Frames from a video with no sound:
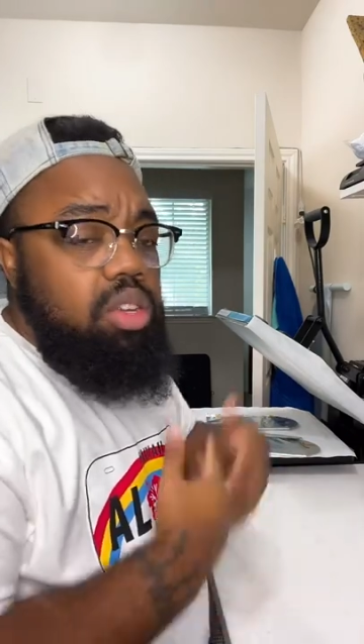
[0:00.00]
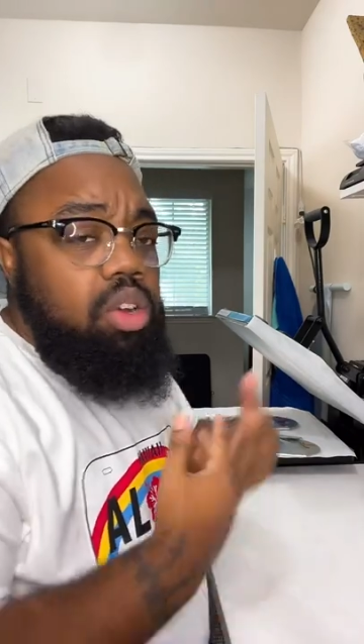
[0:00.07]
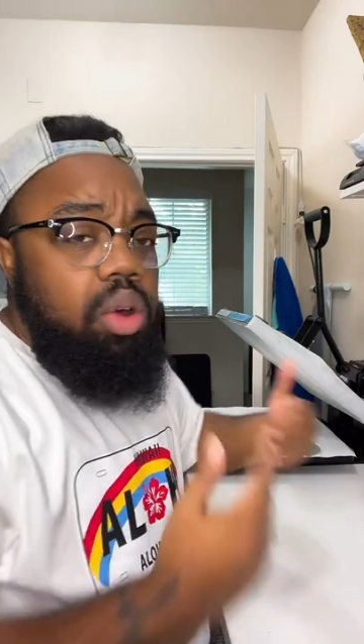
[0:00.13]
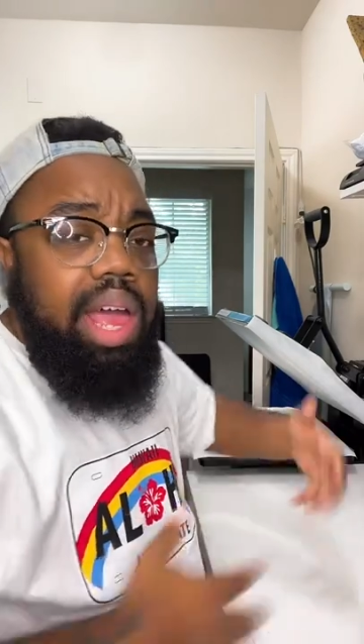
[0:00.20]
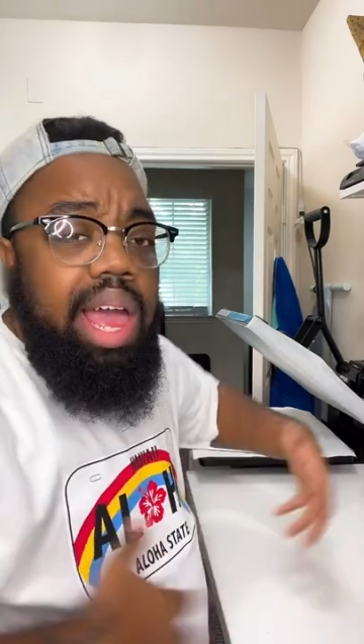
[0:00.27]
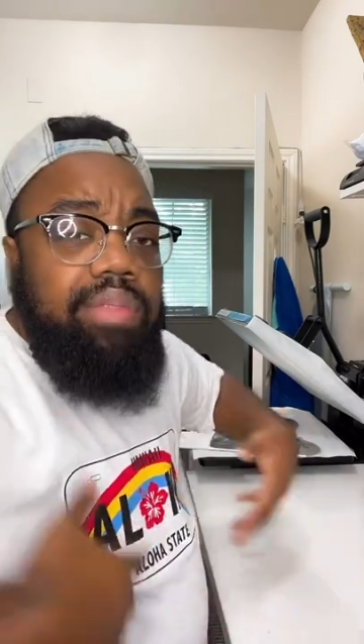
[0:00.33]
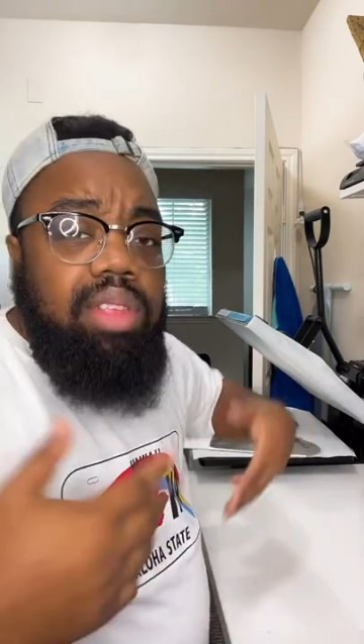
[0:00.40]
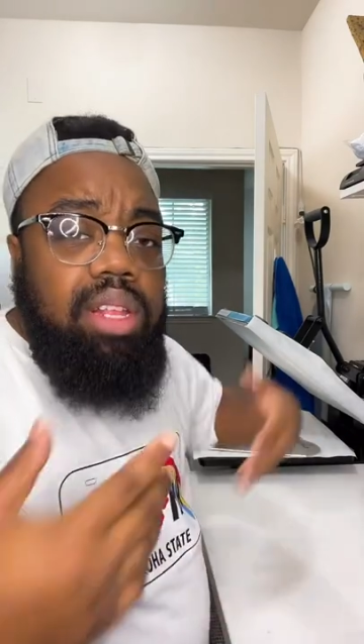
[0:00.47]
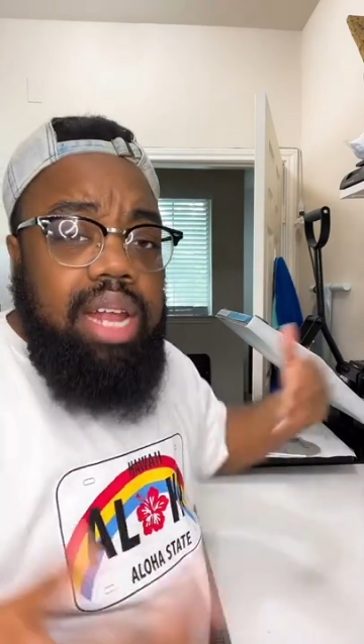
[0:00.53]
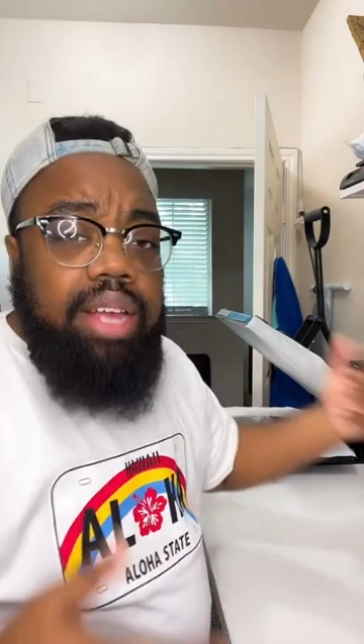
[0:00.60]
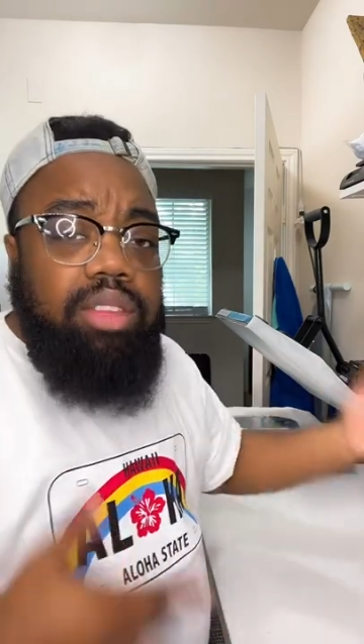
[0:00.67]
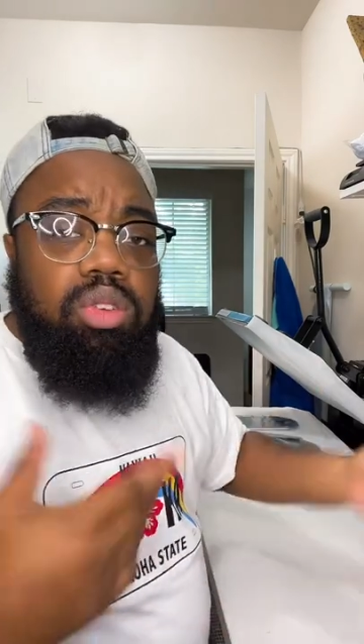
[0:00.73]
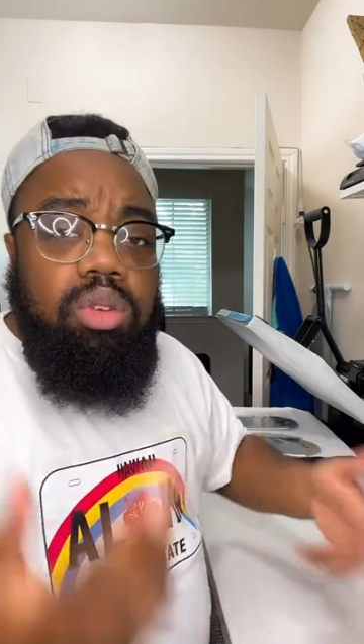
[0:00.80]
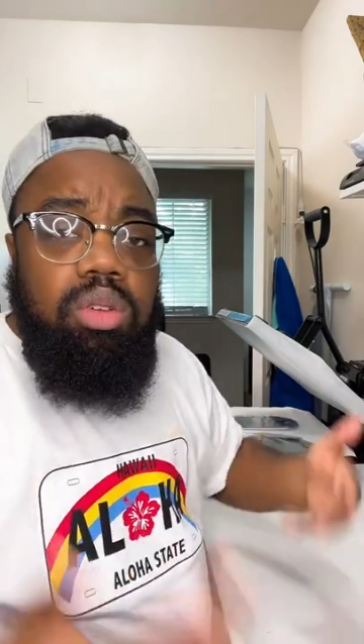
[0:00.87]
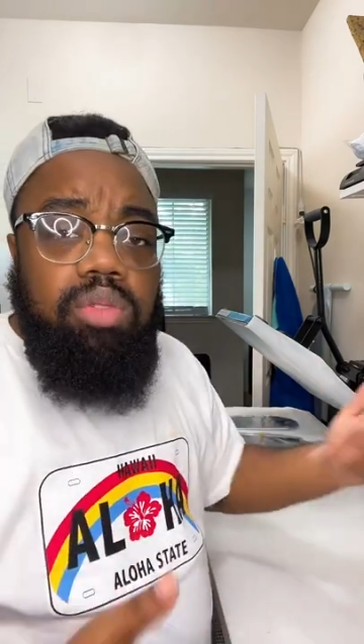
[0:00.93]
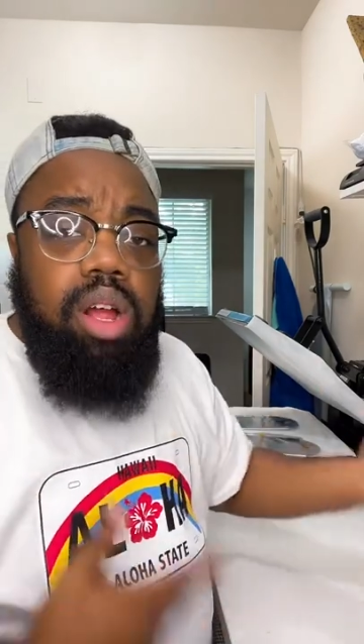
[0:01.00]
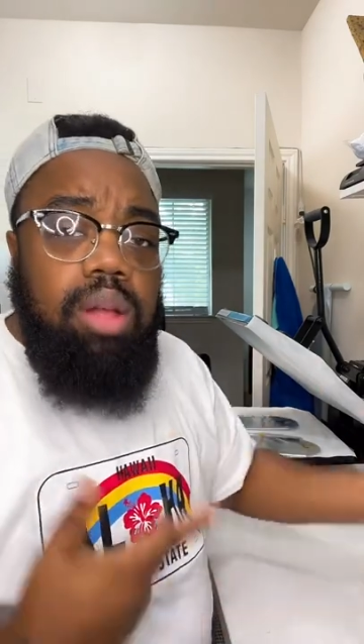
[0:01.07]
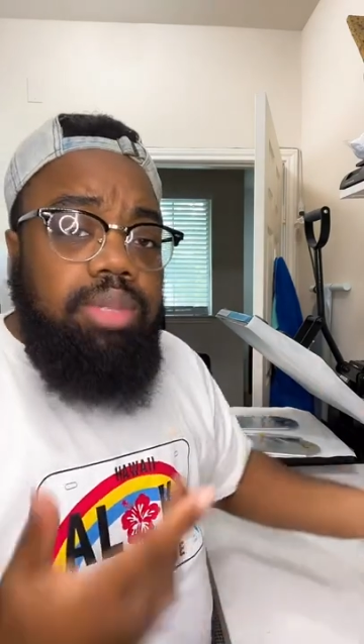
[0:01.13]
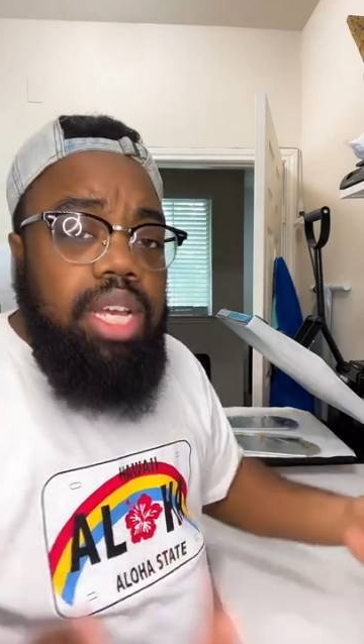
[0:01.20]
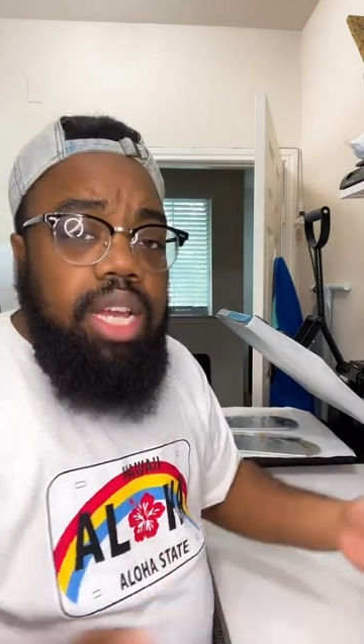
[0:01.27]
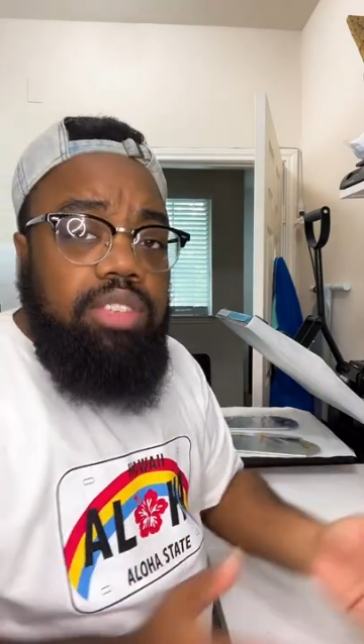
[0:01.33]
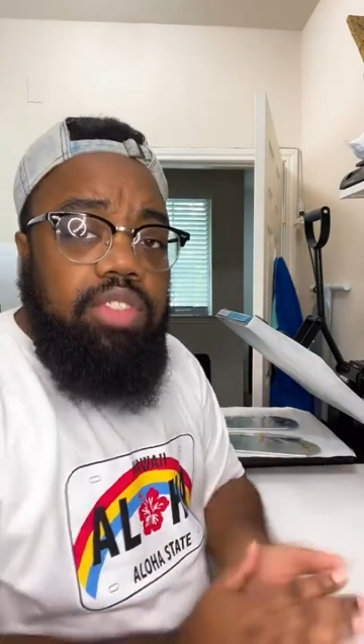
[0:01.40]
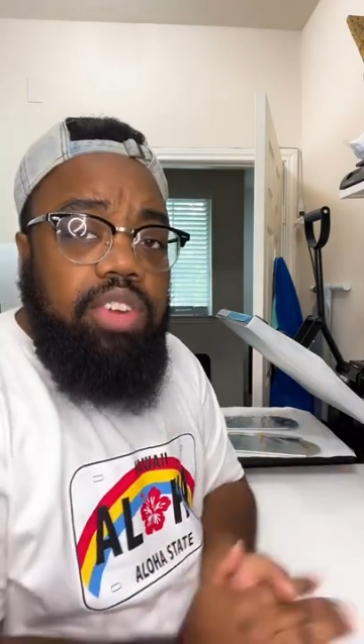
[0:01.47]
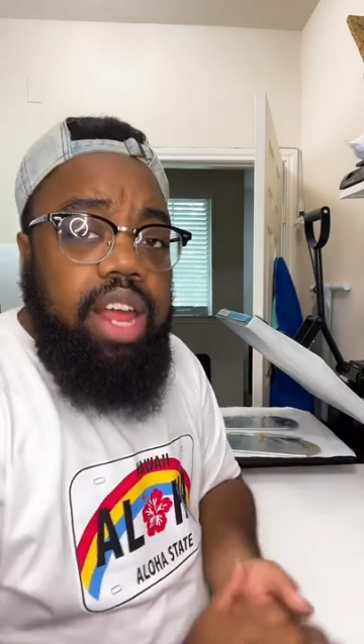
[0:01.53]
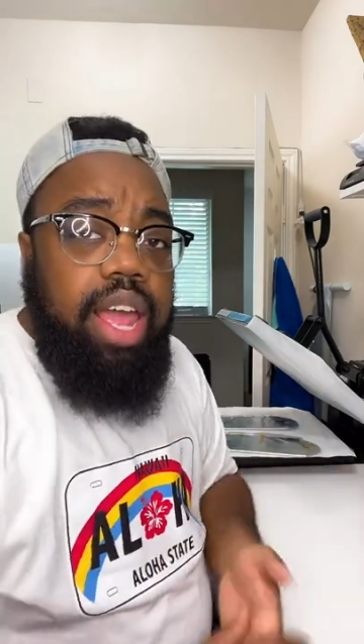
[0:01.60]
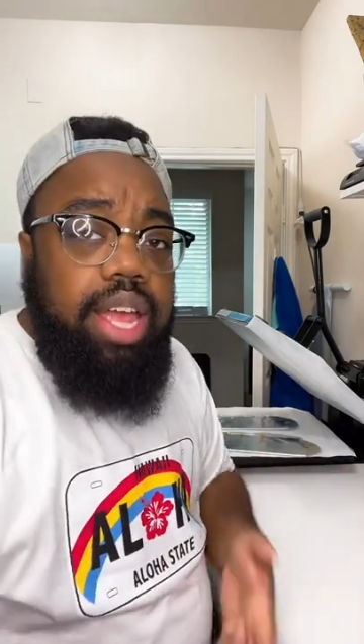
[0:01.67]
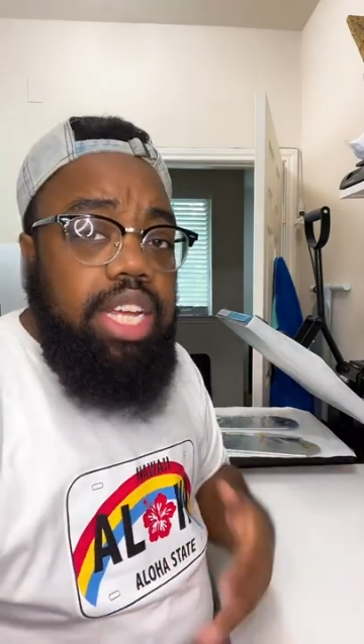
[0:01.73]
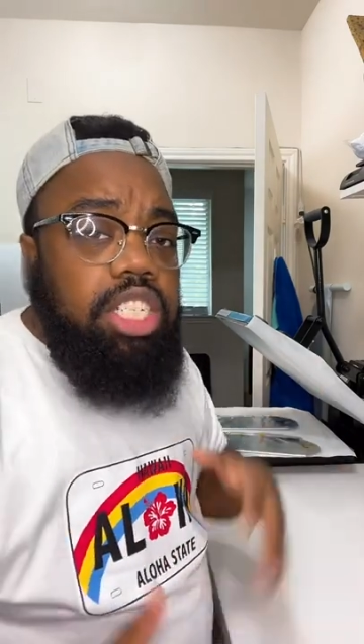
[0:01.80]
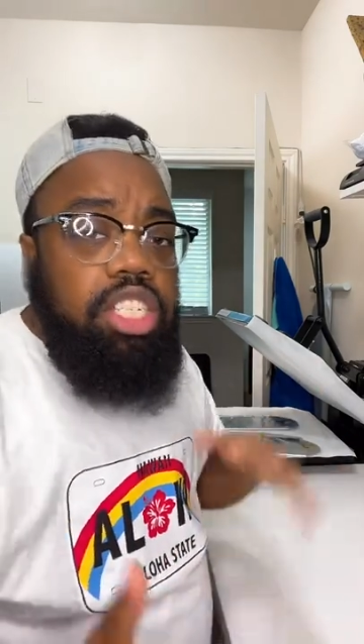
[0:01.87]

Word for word: You don't have to like do the rub test for that.